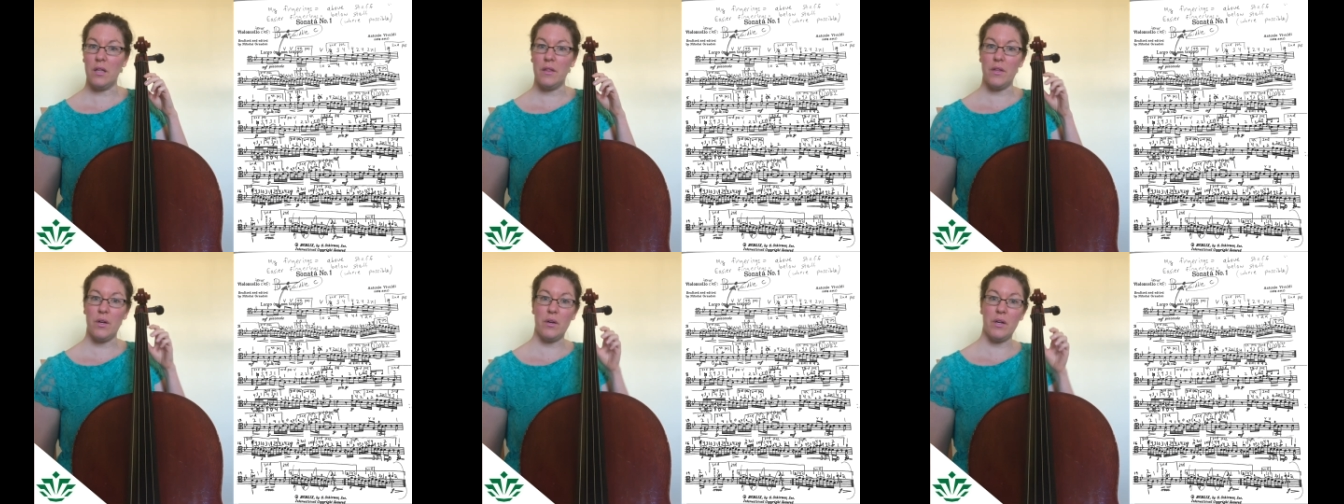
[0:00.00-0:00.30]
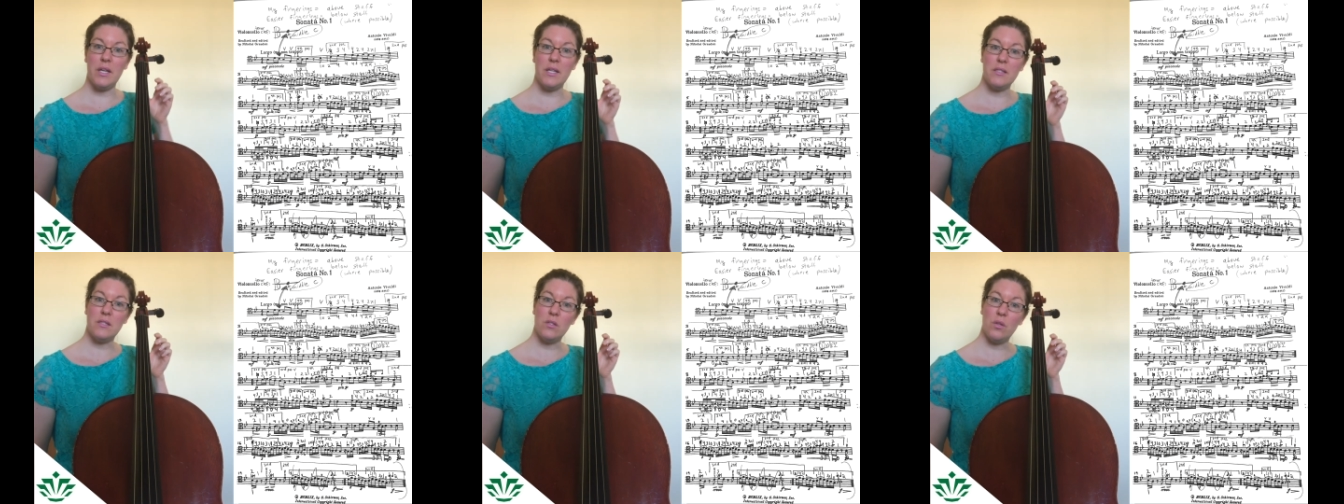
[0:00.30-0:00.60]
there
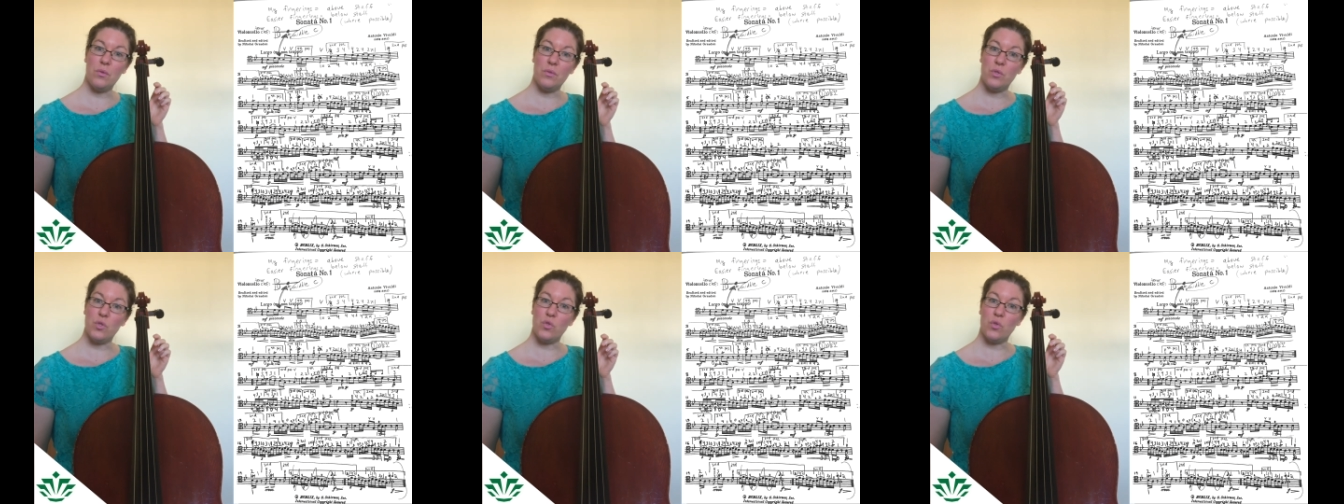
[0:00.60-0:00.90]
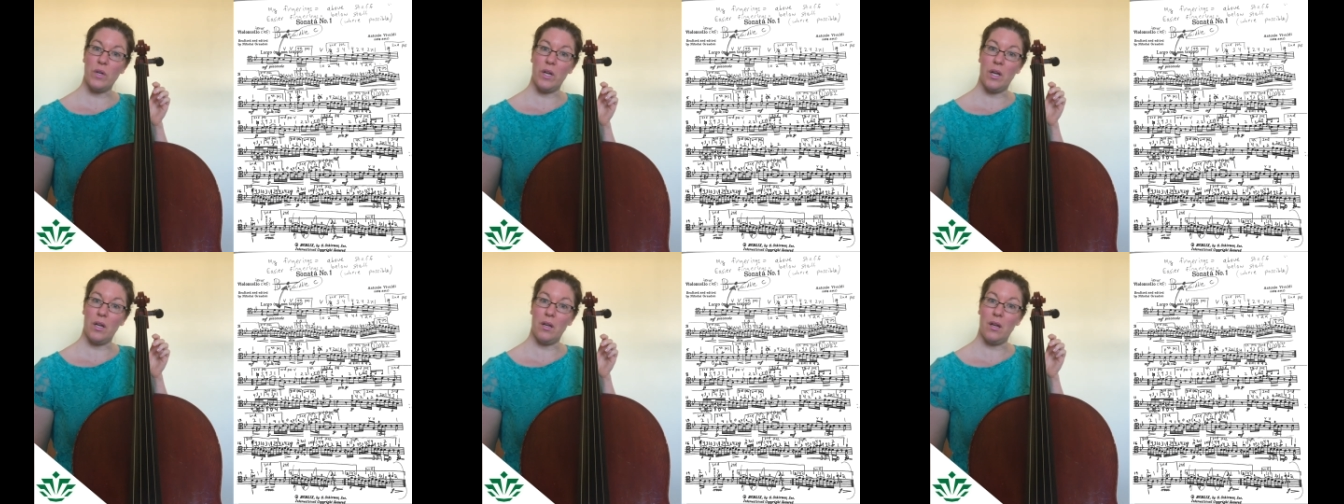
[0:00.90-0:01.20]
is no
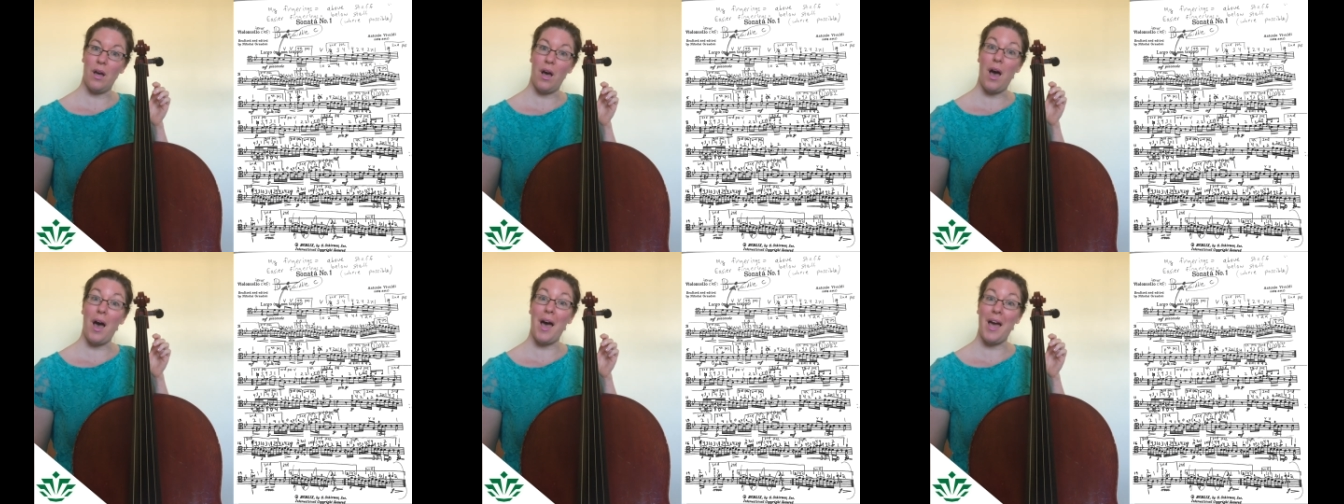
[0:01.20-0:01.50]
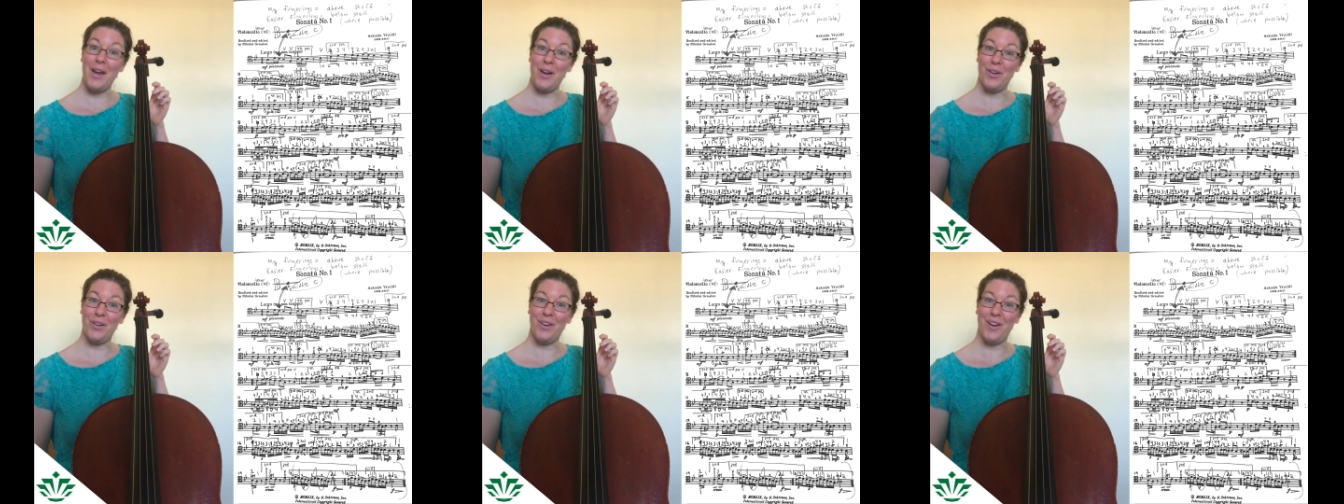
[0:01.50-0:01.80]
string
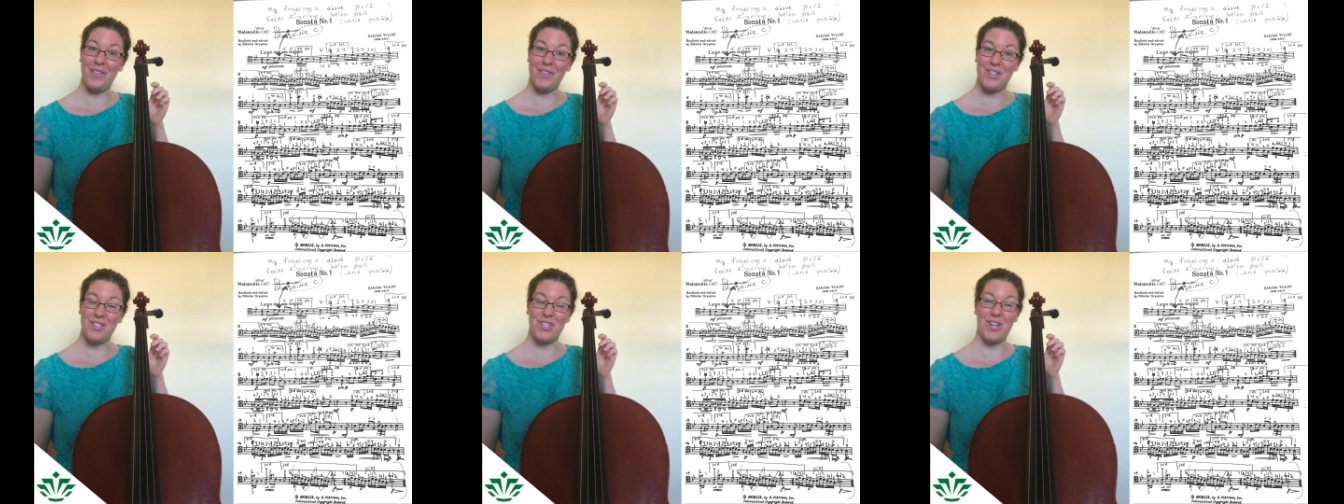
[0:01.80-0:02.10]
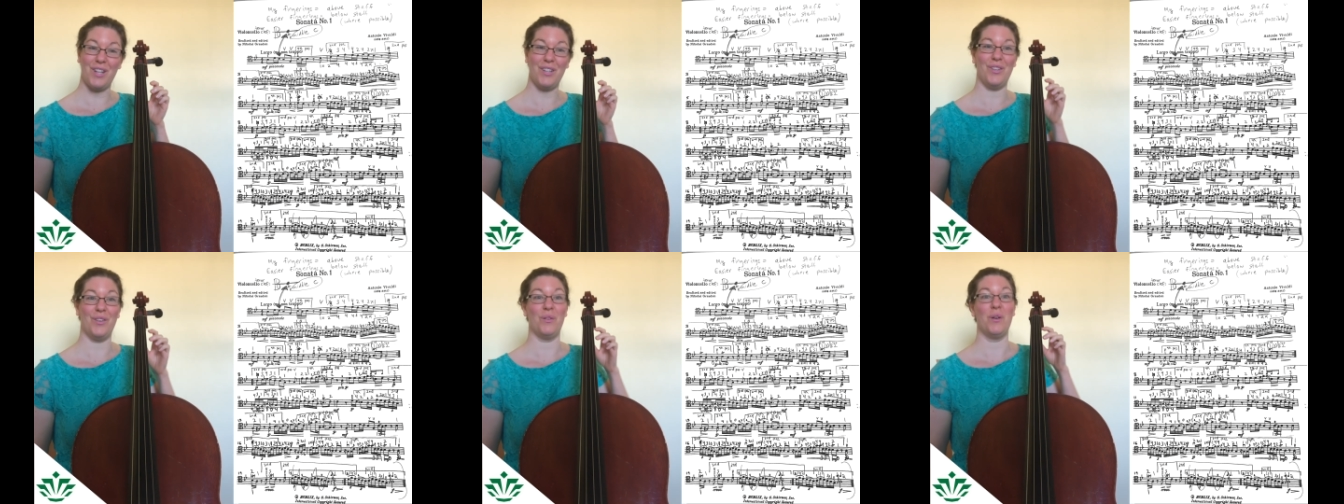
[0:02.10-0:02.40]
higher on the
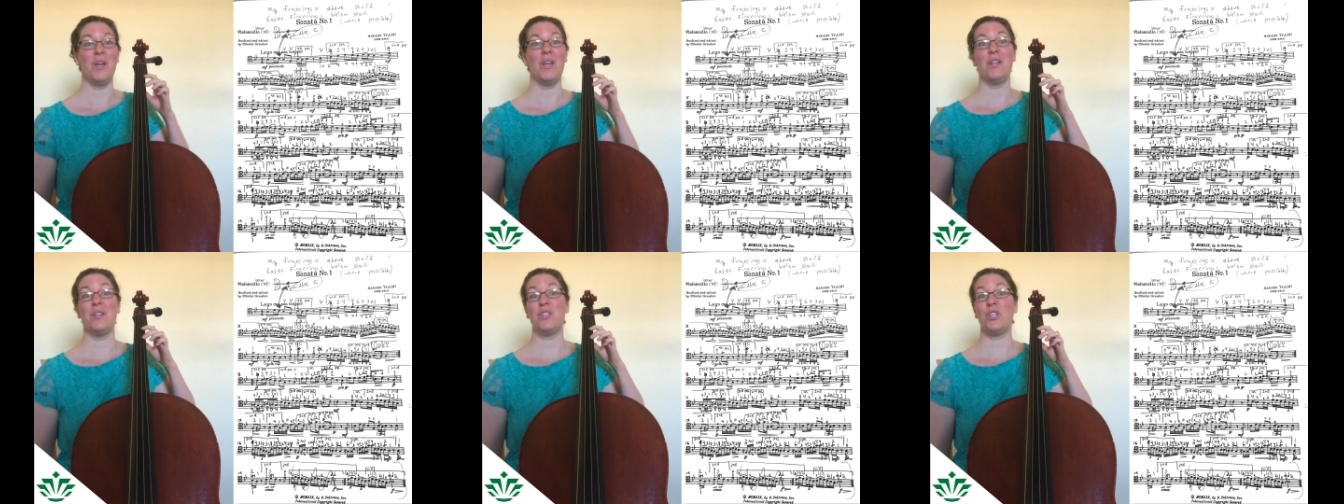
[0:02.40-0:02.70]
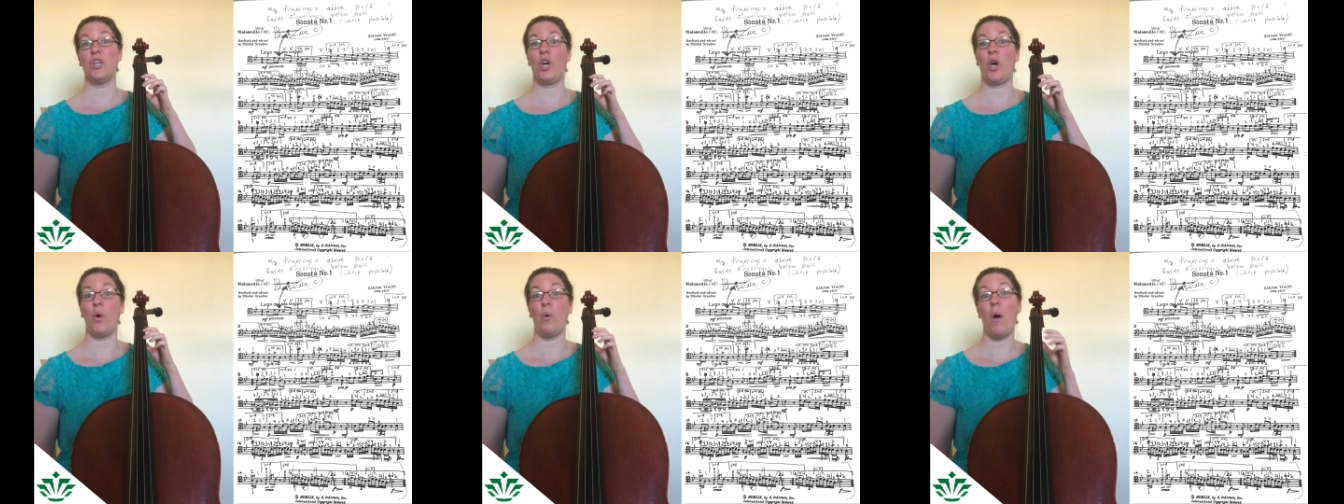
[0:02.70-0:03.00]
cello
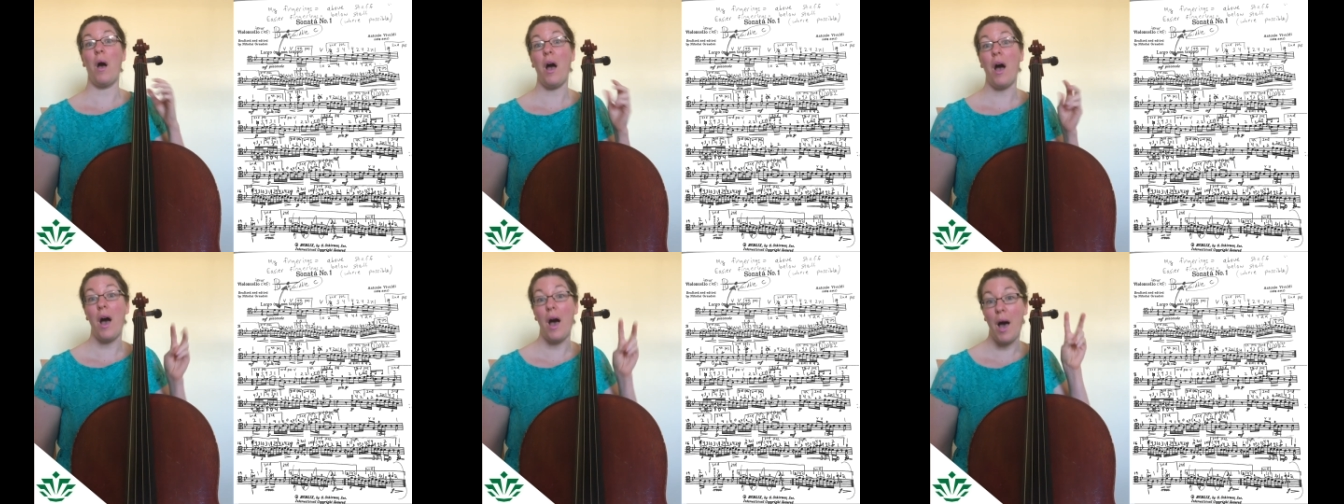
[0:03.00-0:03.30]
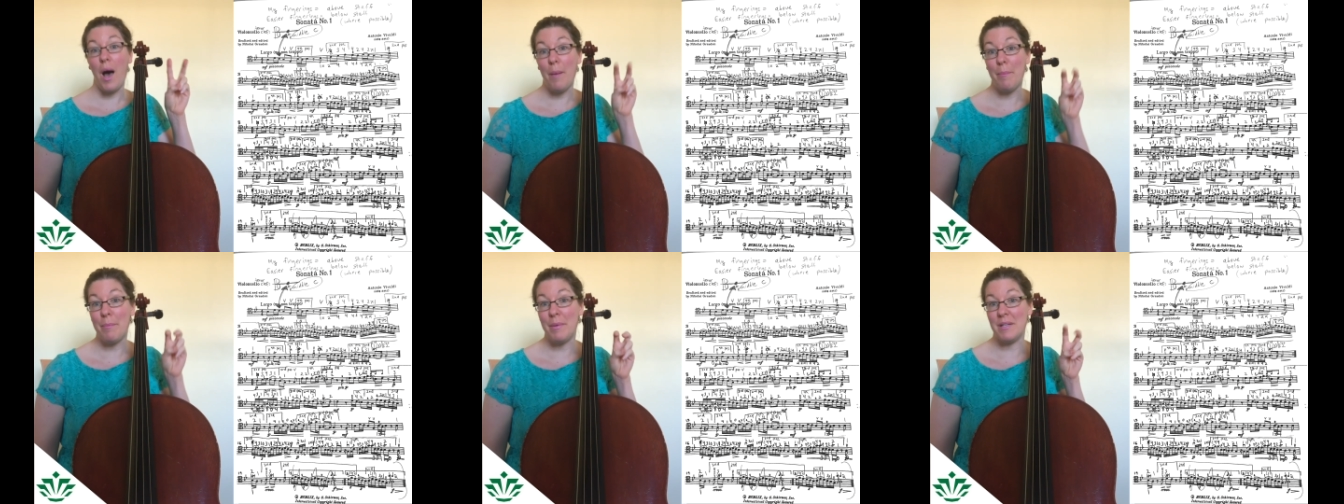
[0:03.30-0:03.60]
to go
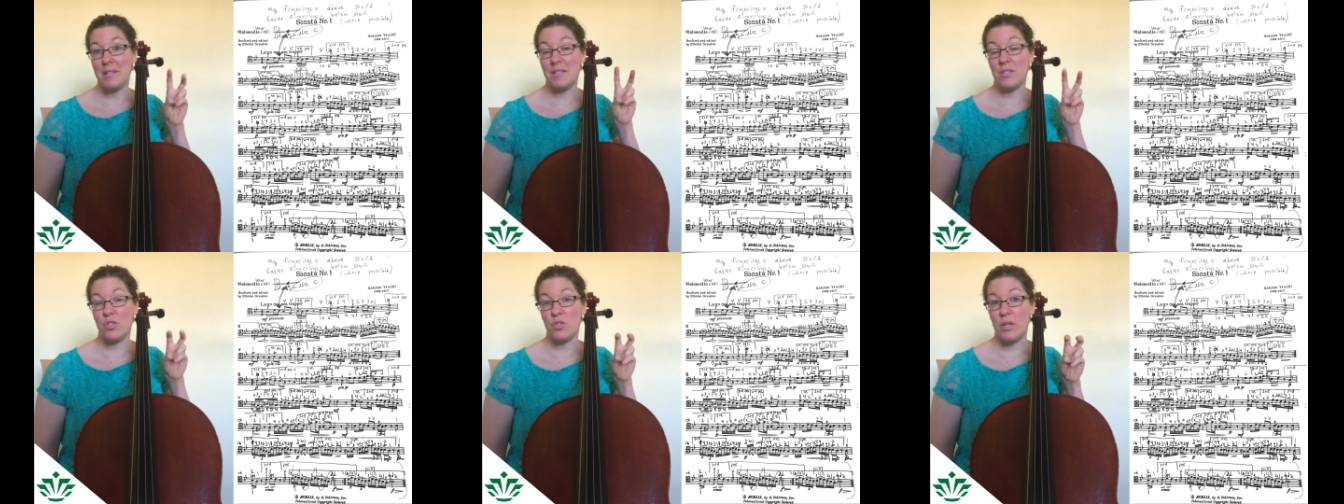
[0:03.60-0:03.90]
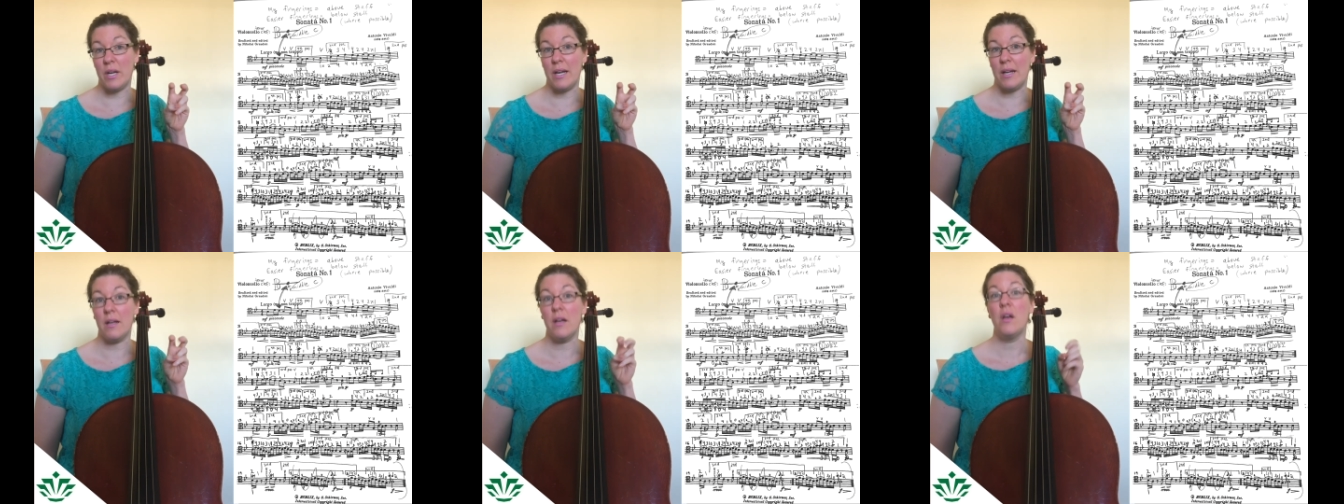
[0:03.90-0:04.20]
up a
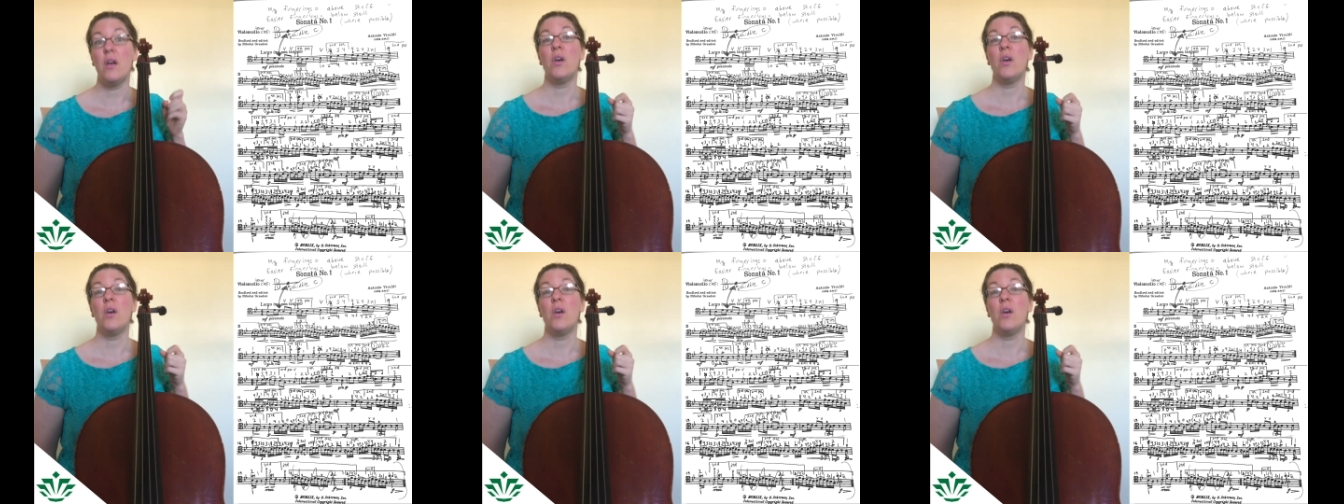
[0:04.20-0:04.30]
string.